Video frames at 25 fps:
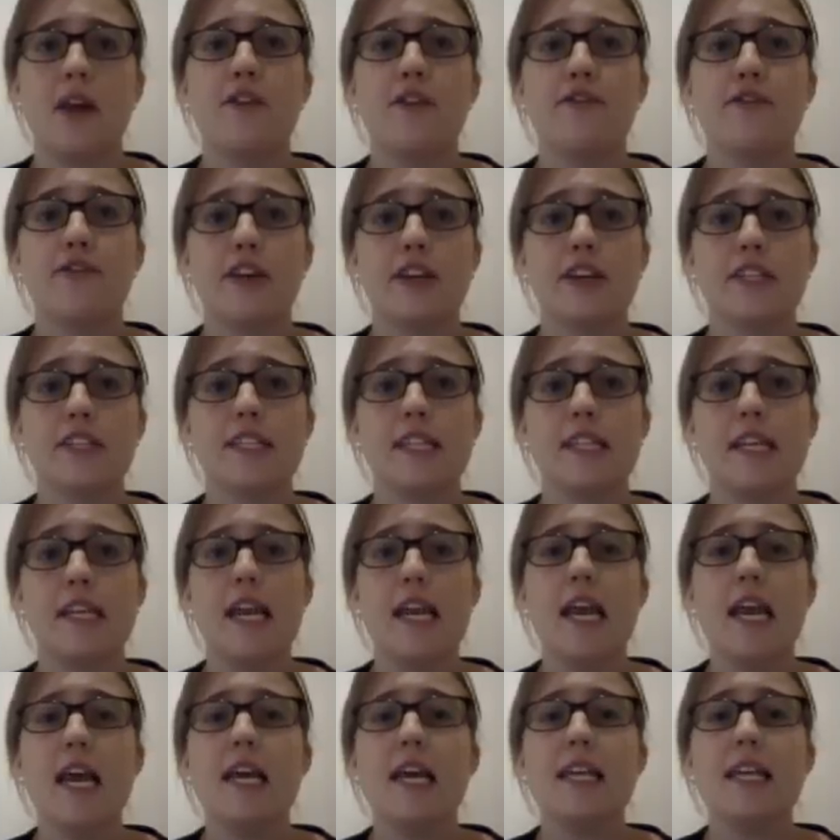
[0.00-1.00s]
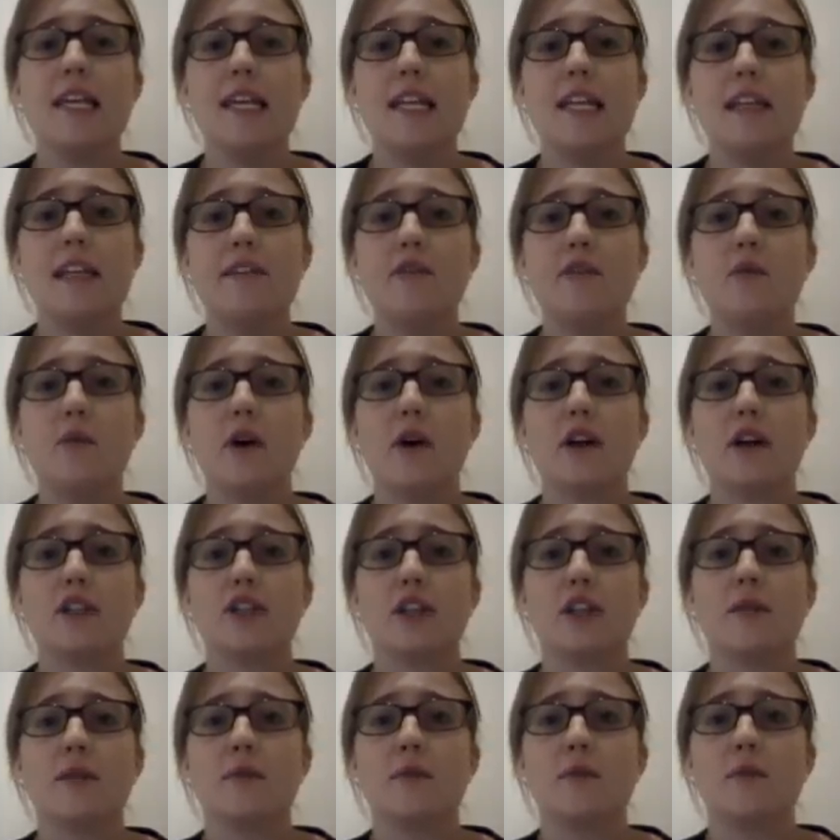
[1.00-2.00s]
Firstly, year-level
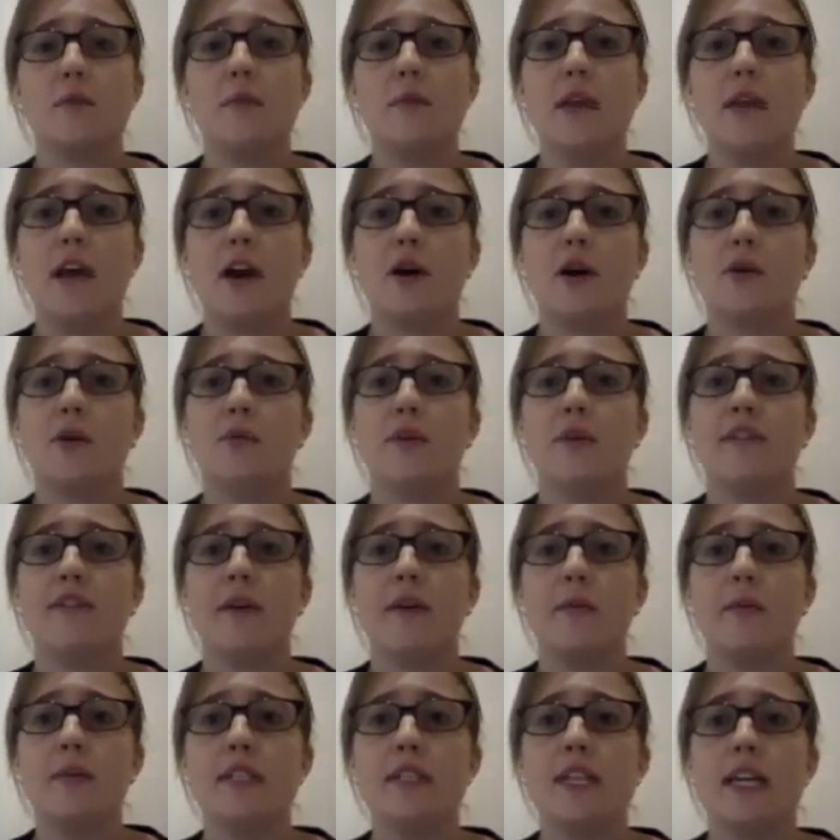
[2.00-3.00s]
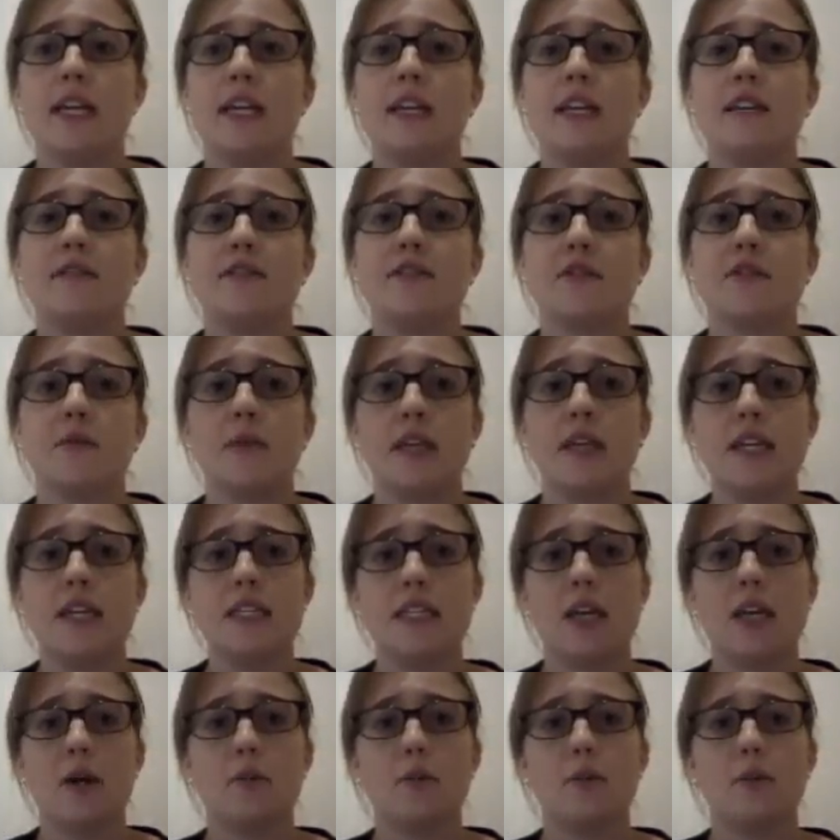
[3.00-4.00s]
workshops will be held where representatives from Kids
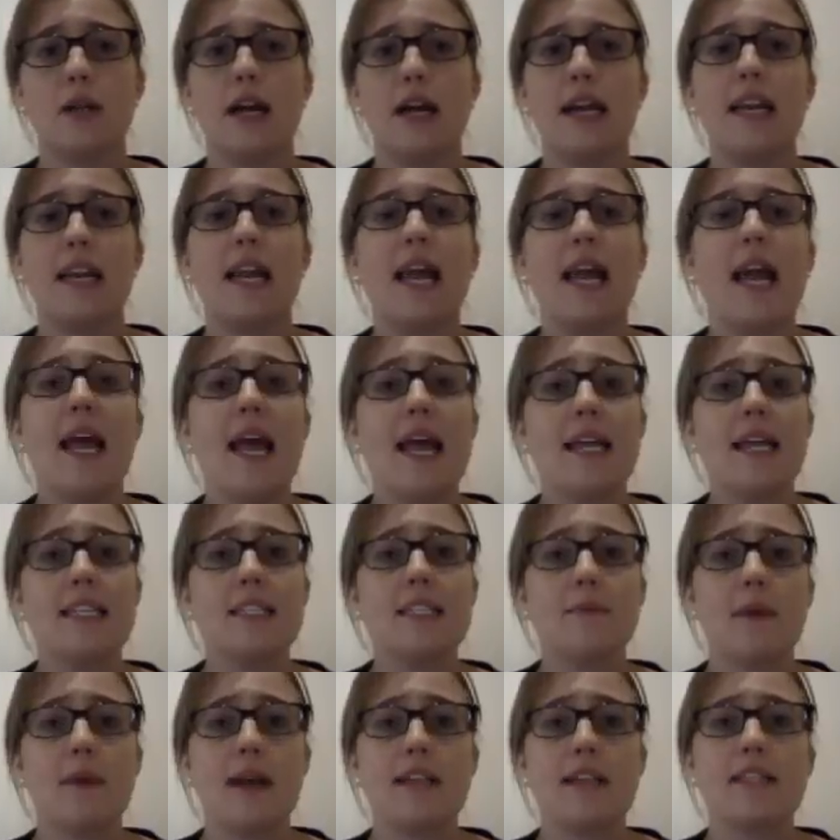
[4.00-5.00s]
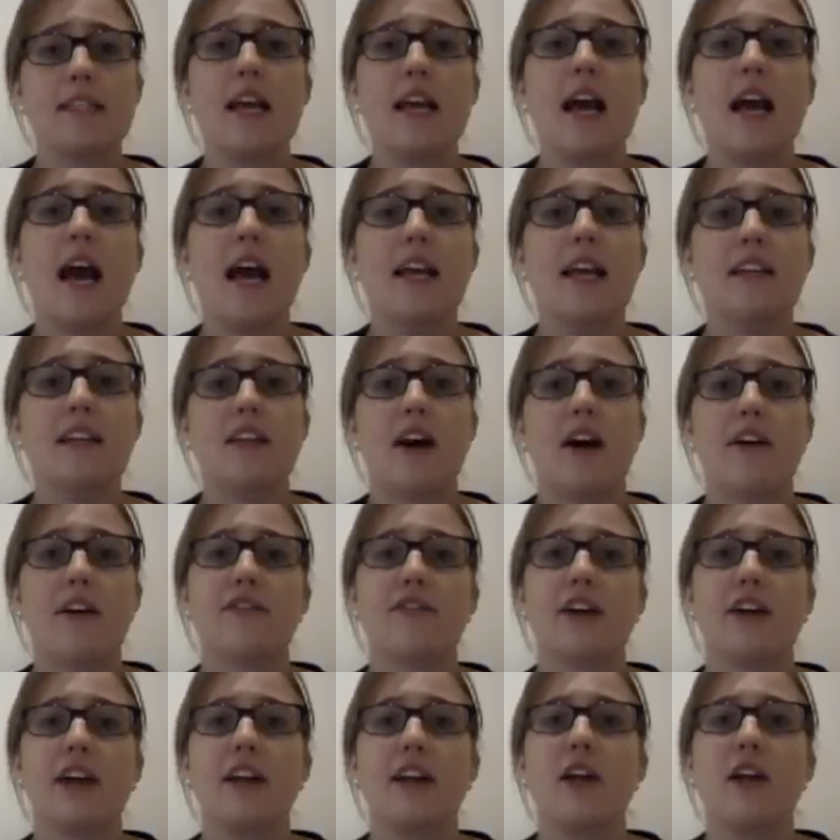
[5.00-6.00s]
Helpline, Headspace and
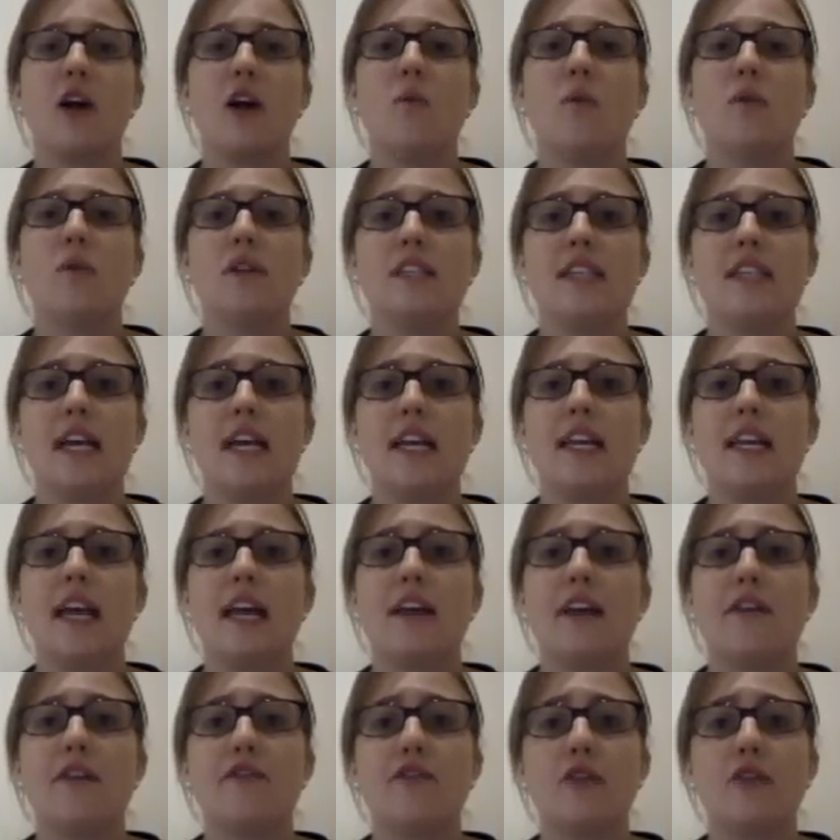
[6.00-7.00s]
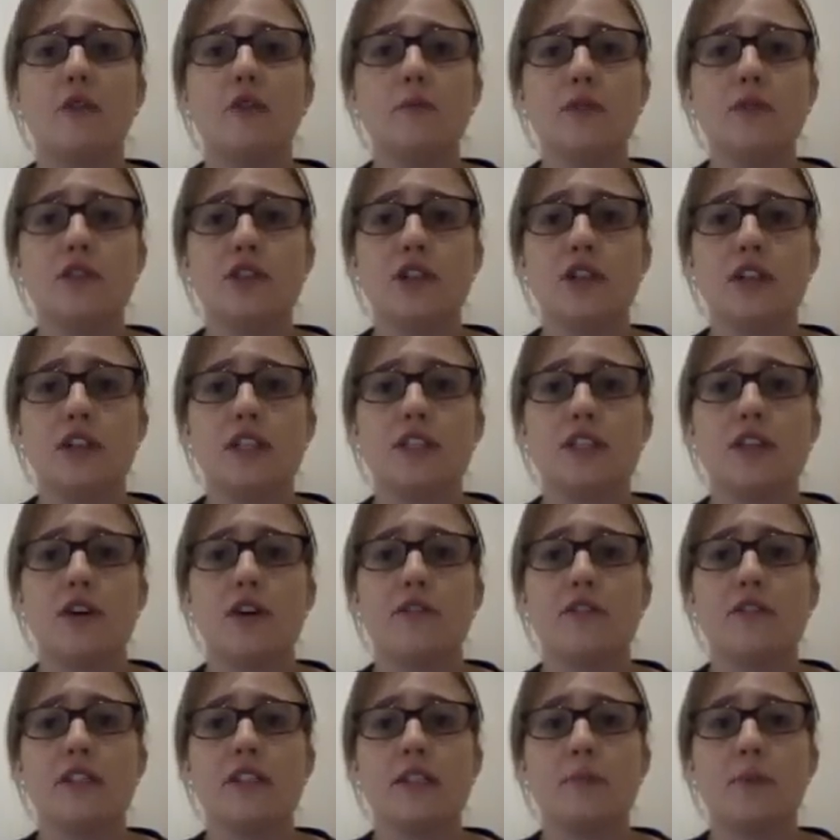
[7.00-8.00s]
Lifeline will attend and inform students of
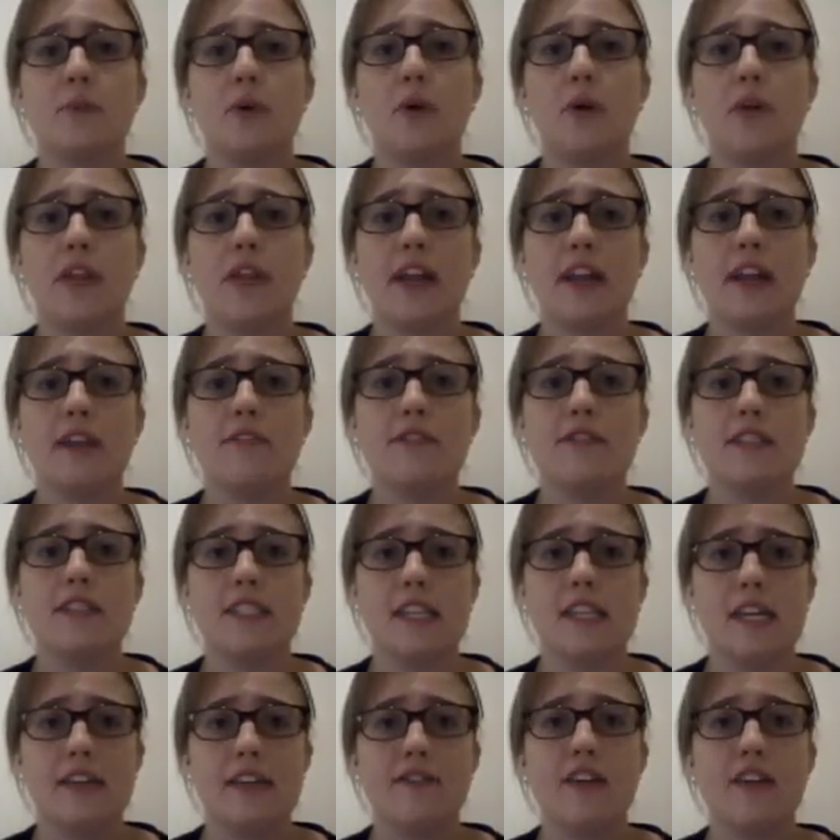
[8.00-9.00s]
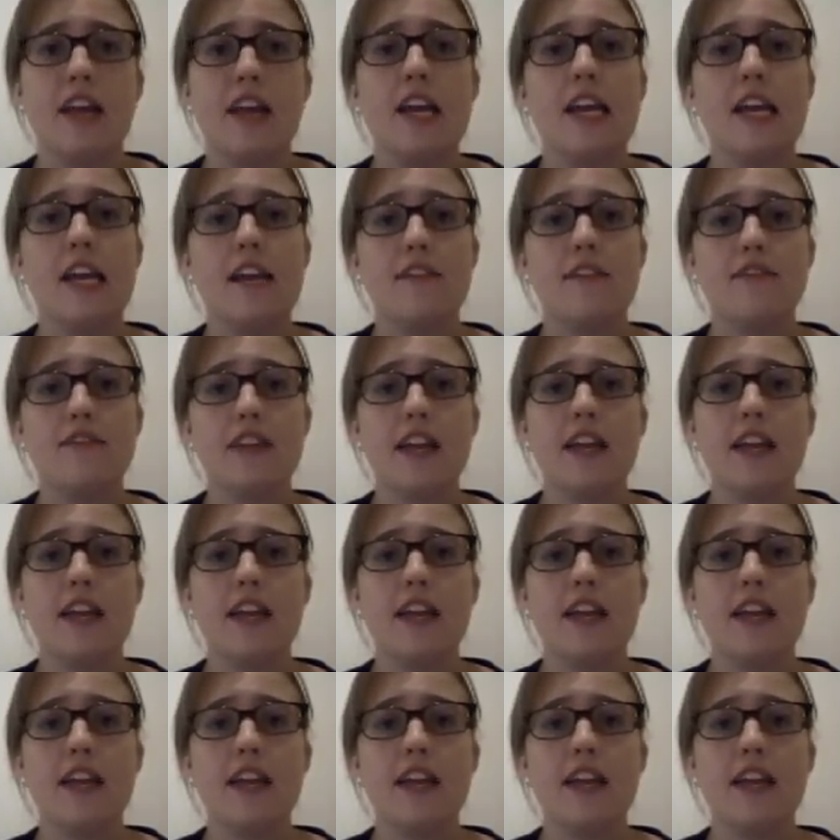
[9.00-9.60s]
the support they can receive if they